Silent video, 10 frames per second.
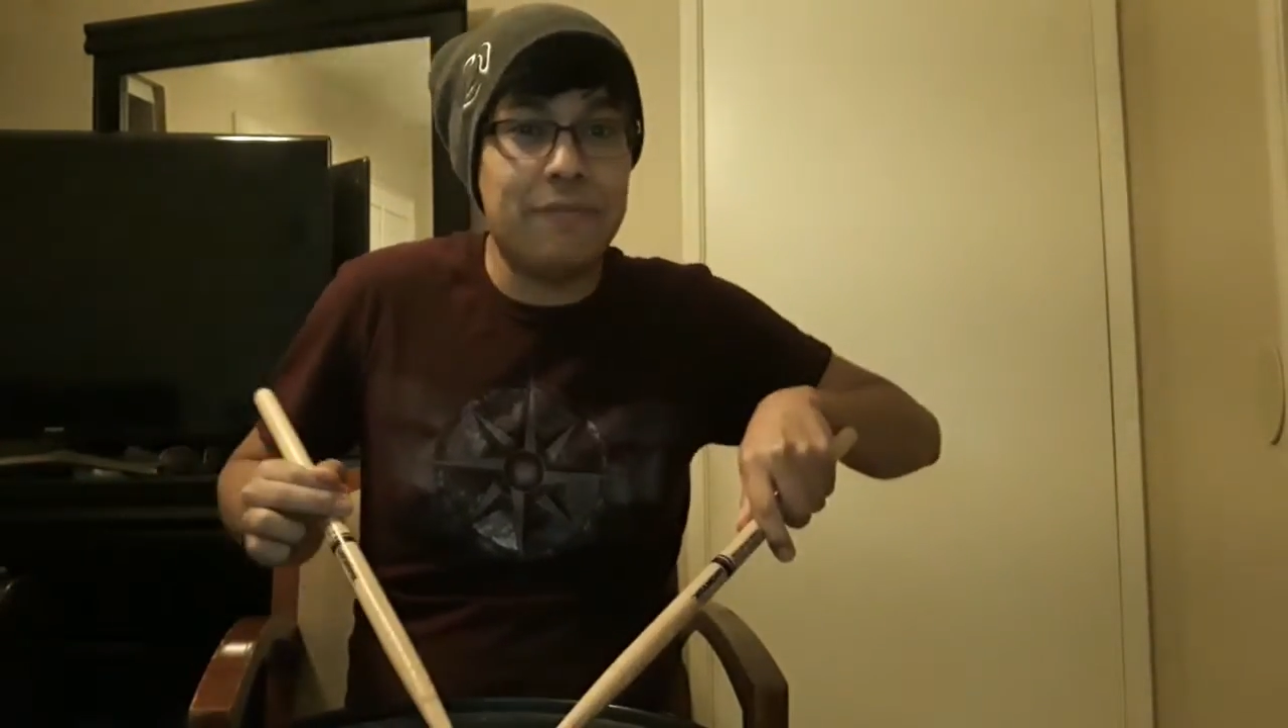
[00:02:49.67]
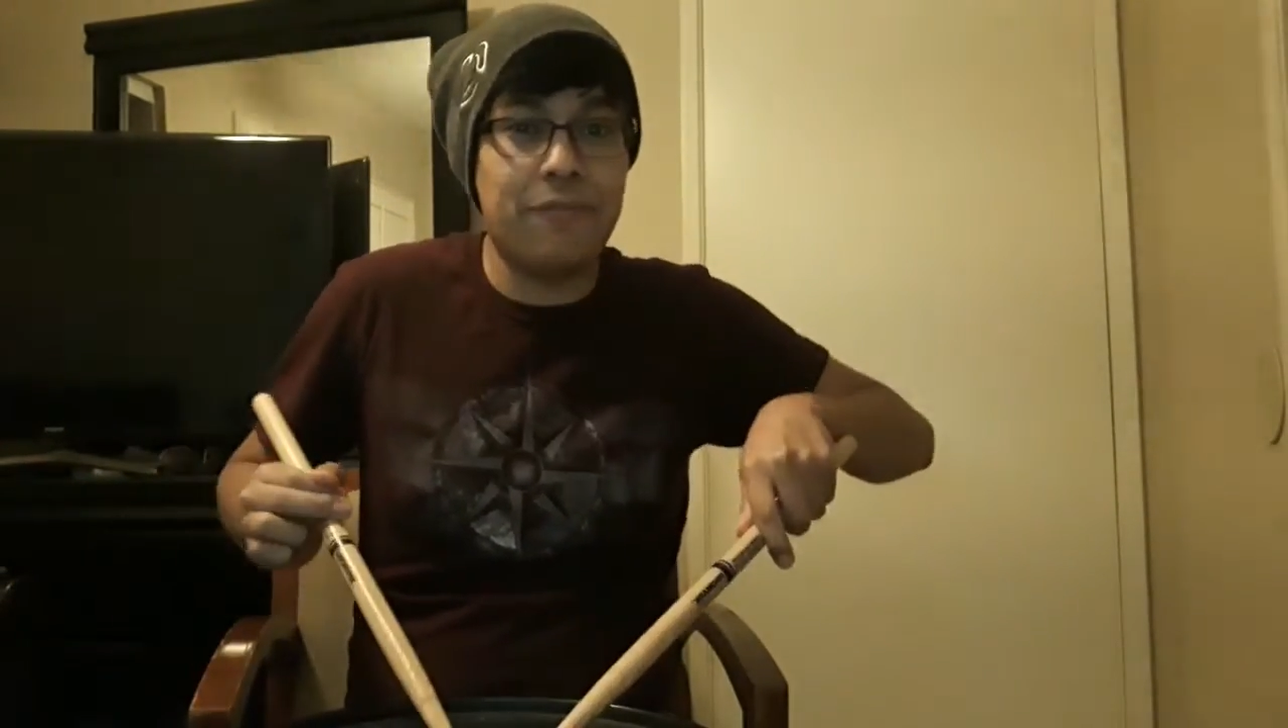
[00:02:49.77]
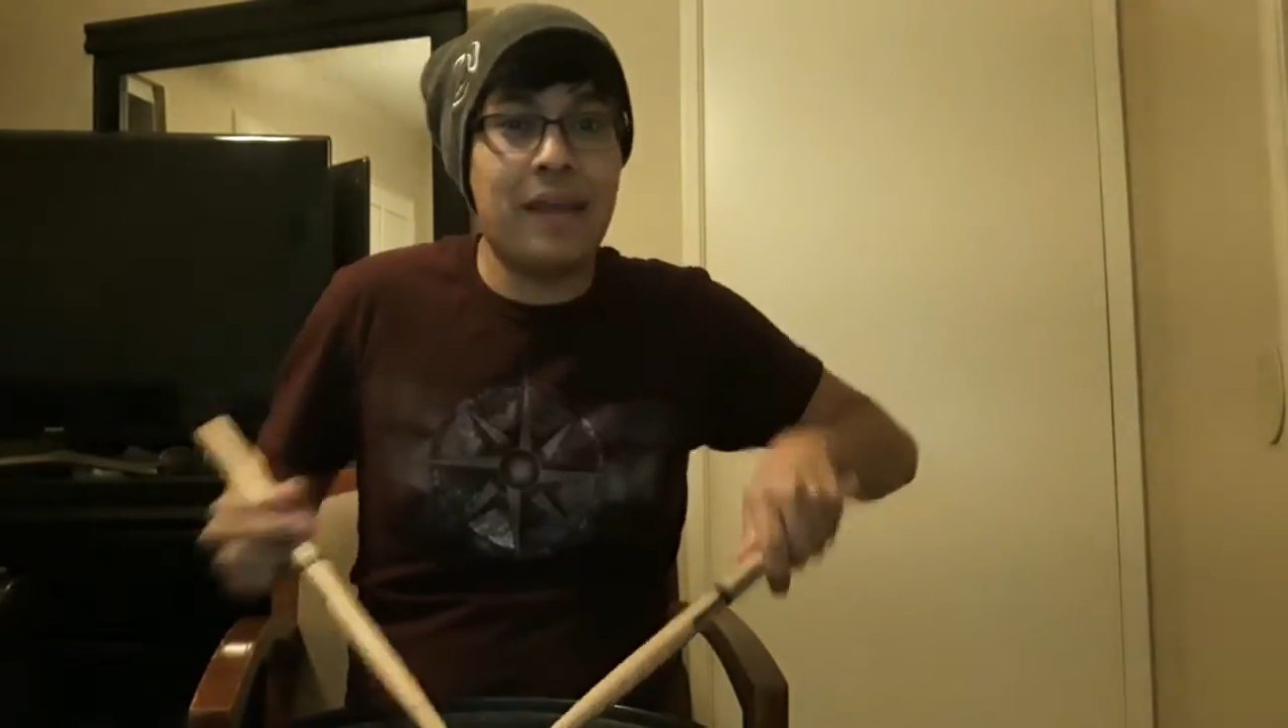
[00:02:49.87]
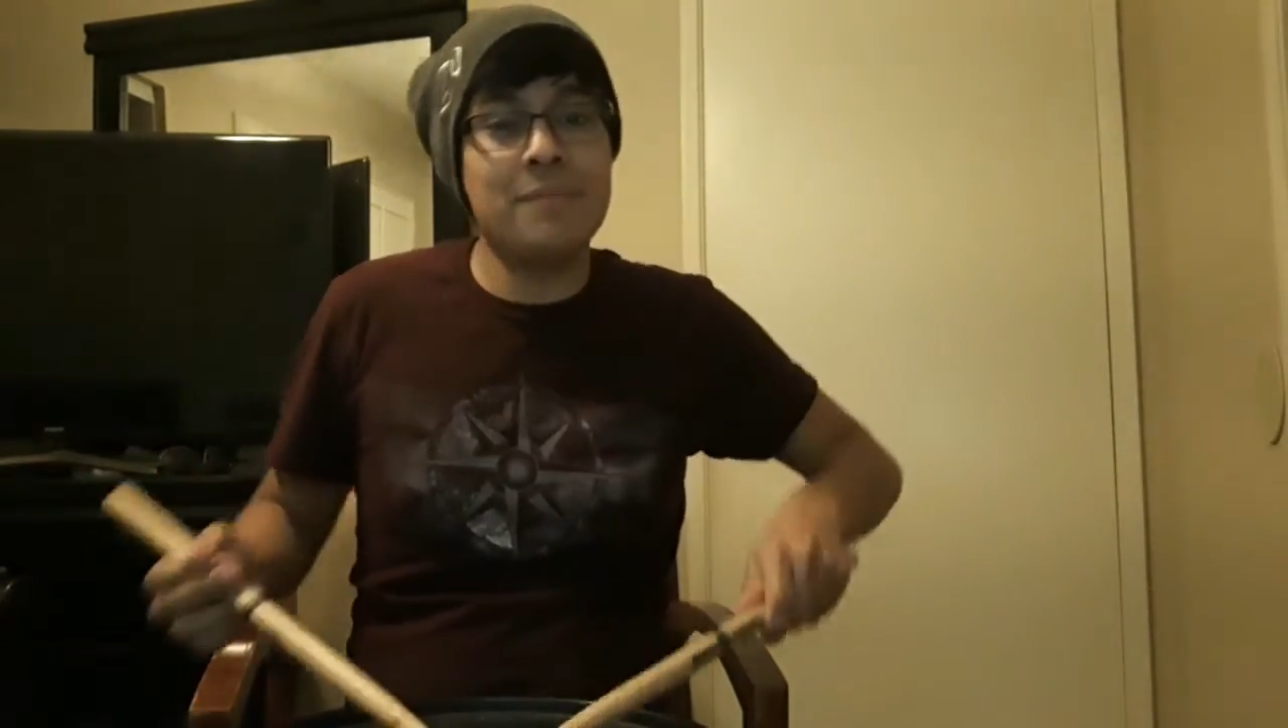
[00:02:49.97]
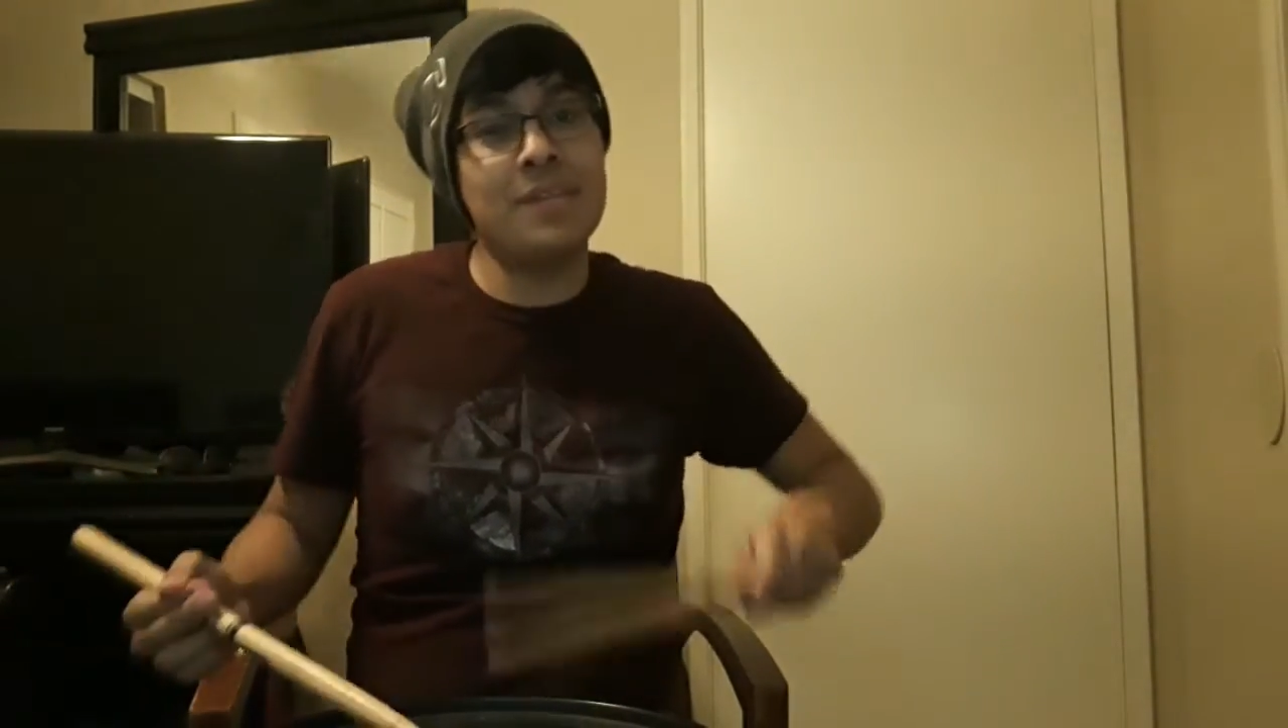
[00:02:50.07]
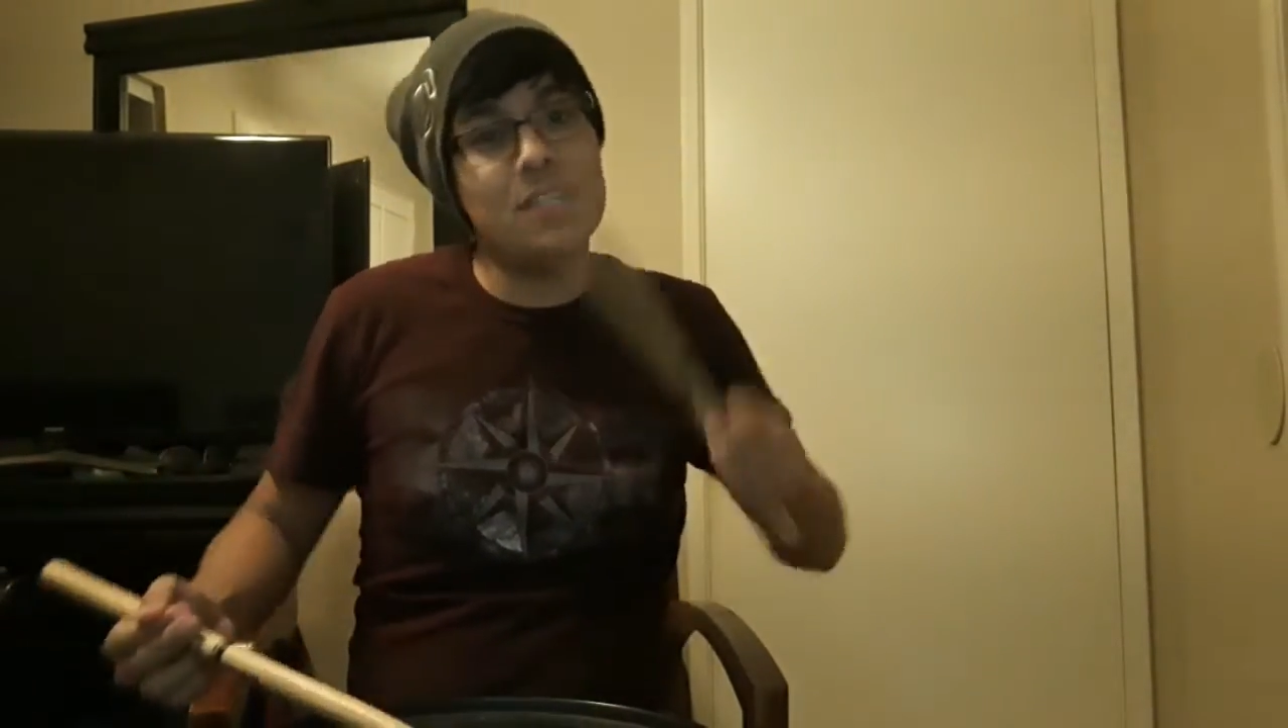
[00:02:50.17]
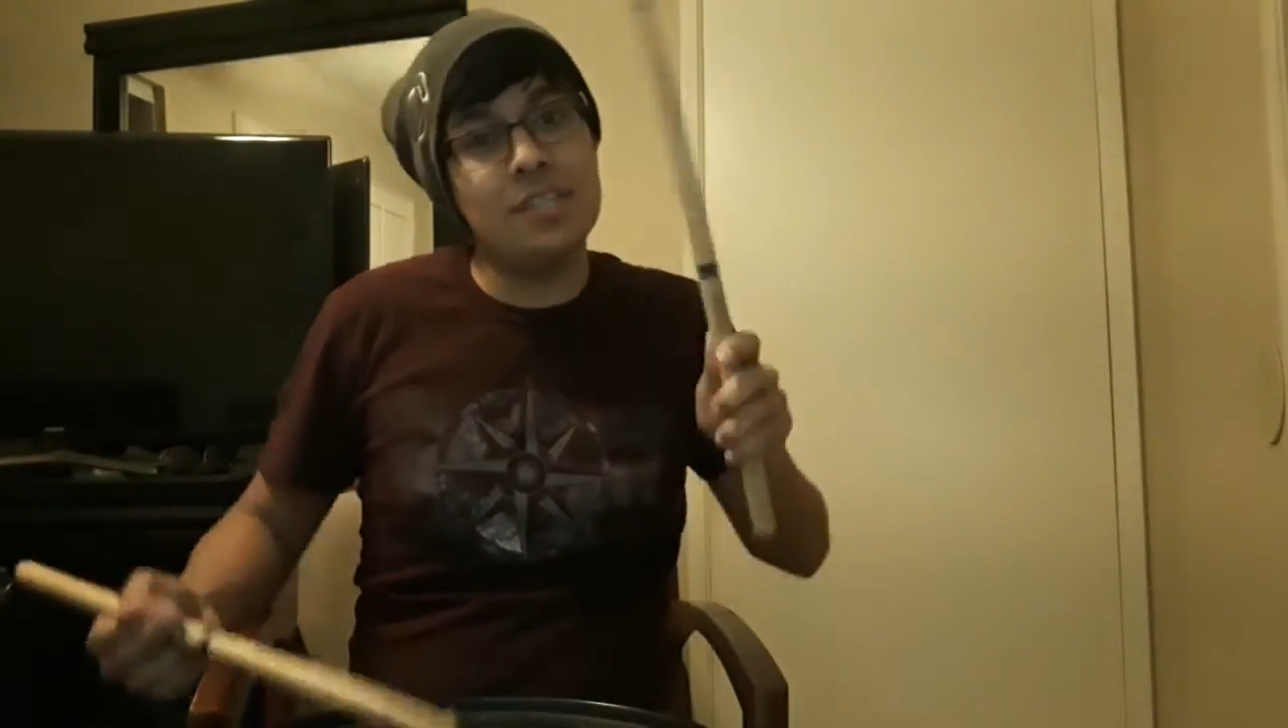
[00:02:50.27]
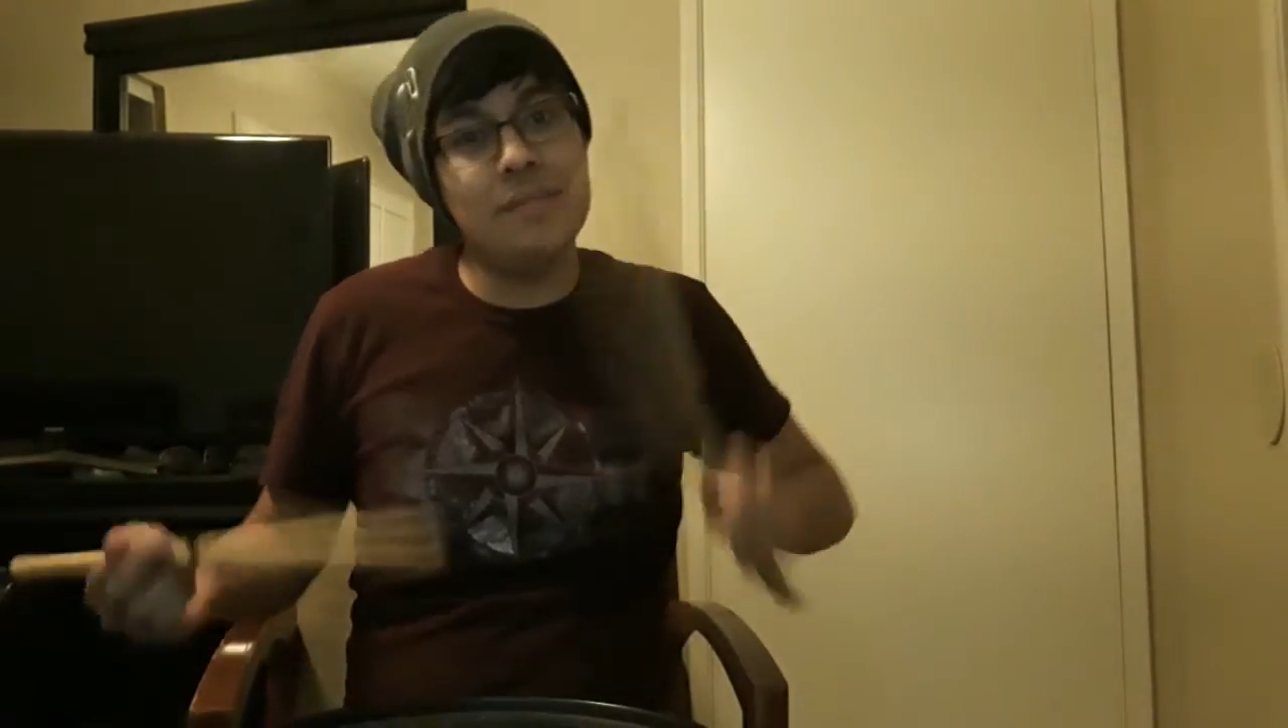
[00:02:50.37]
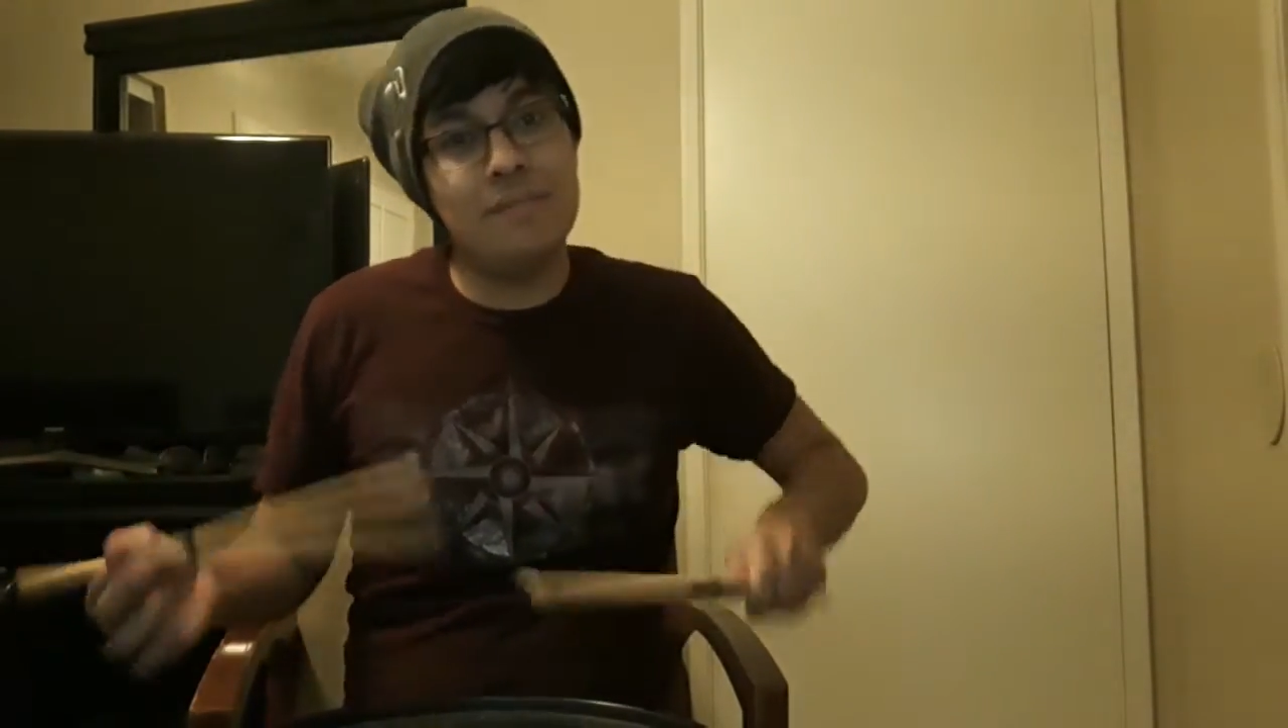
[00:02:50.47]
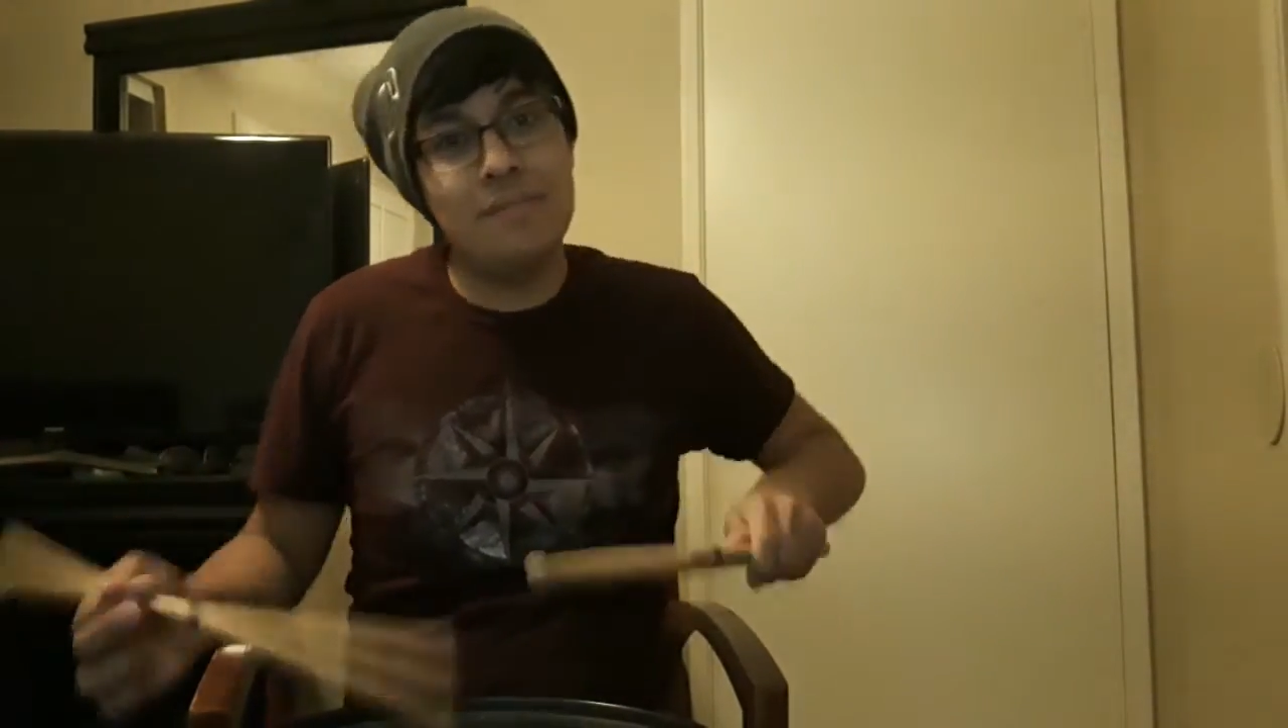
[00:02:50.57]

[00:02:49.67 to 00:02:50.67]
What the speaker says: flam section.